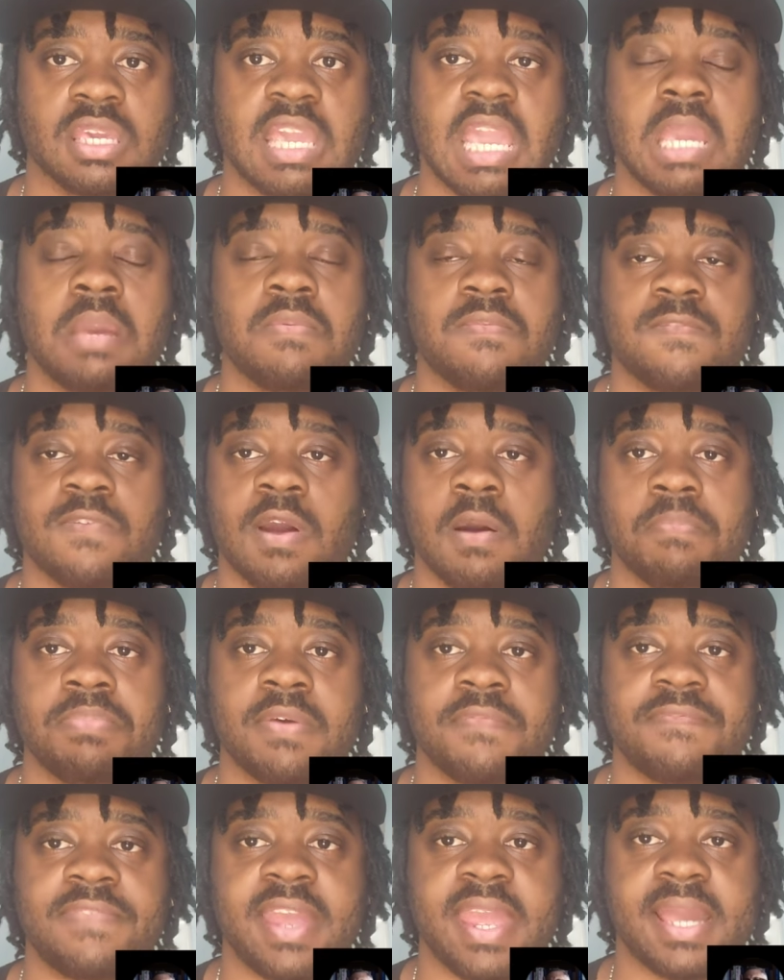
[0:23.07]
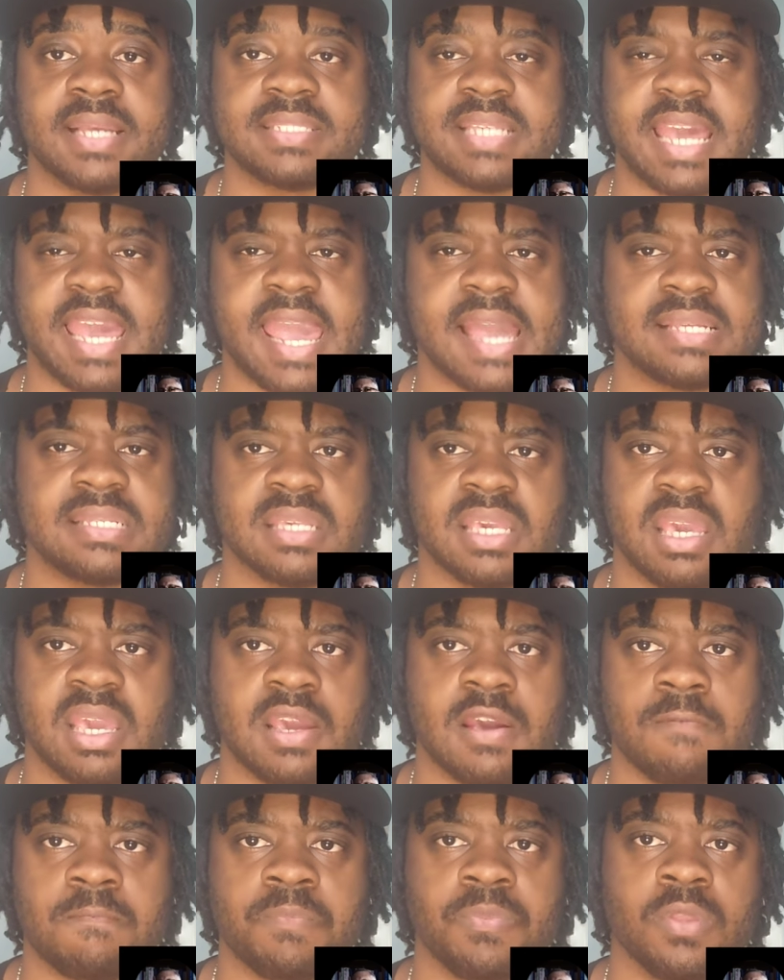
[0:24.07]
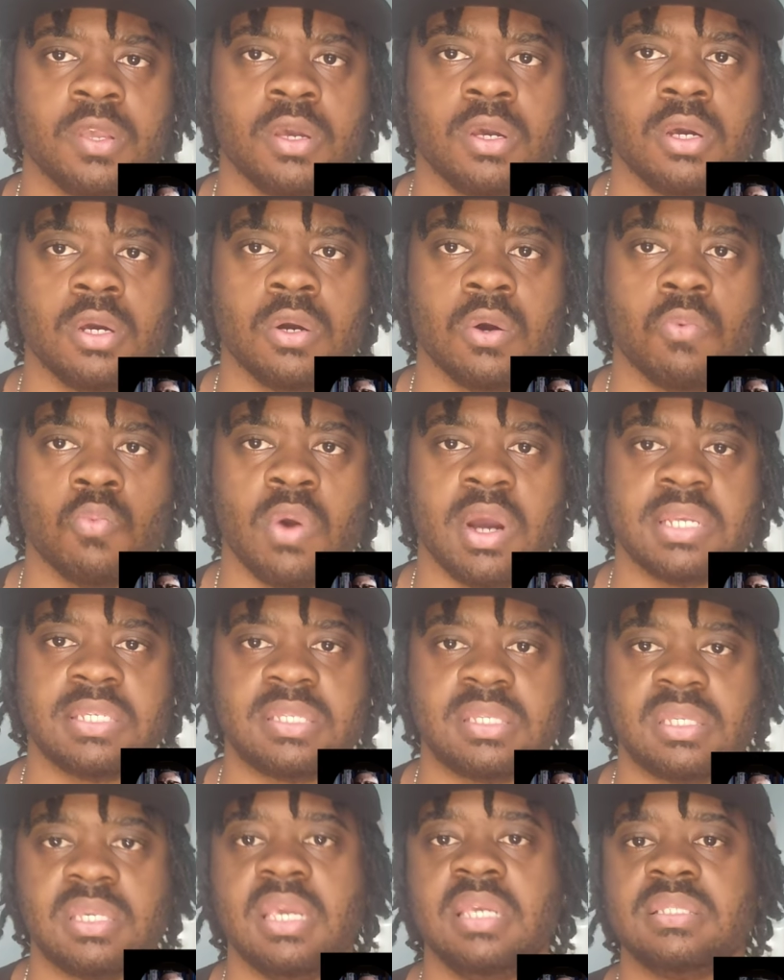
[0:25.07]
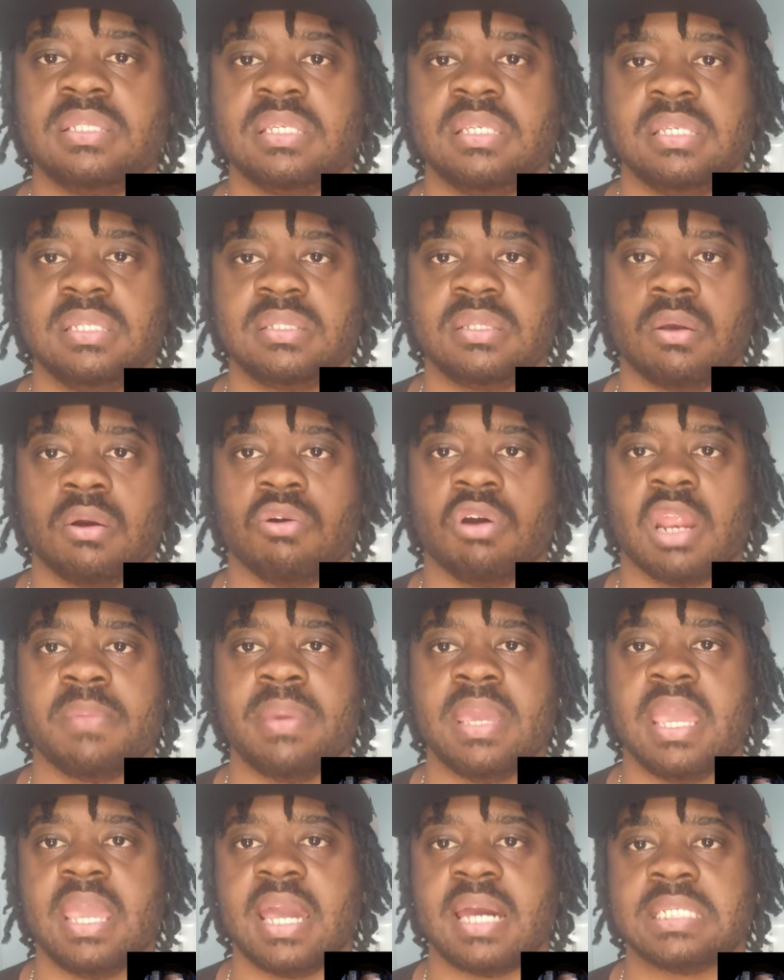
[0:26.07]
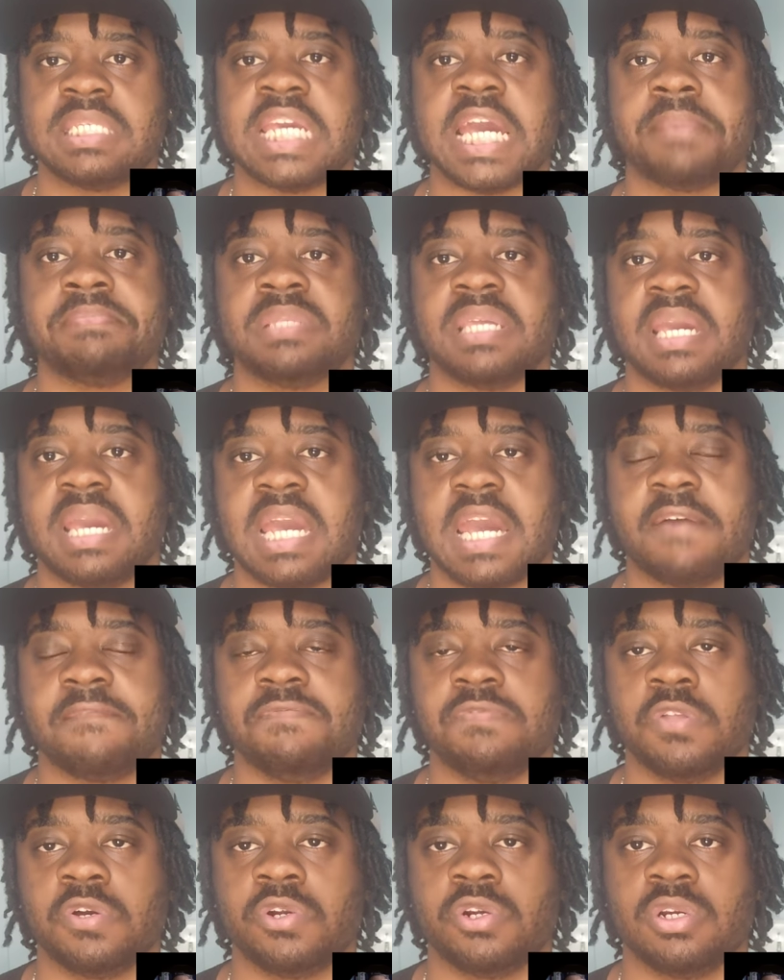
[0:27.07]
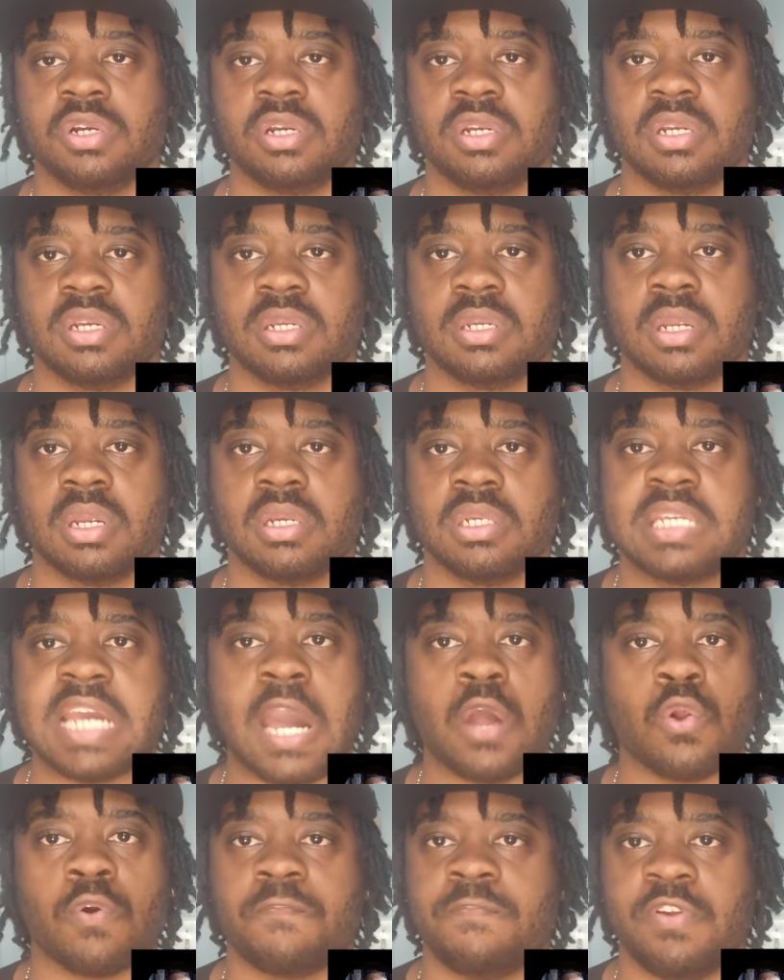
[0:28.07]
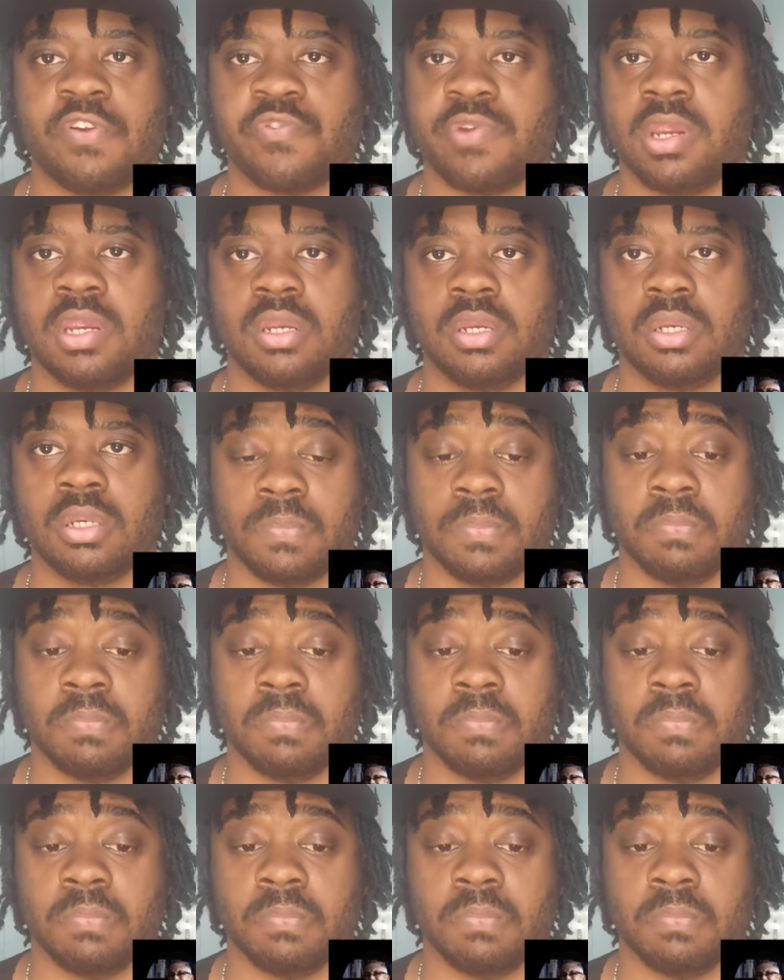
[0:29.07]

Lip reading: came from the fans asking him what seasons are going to be adapted after Dino Fury.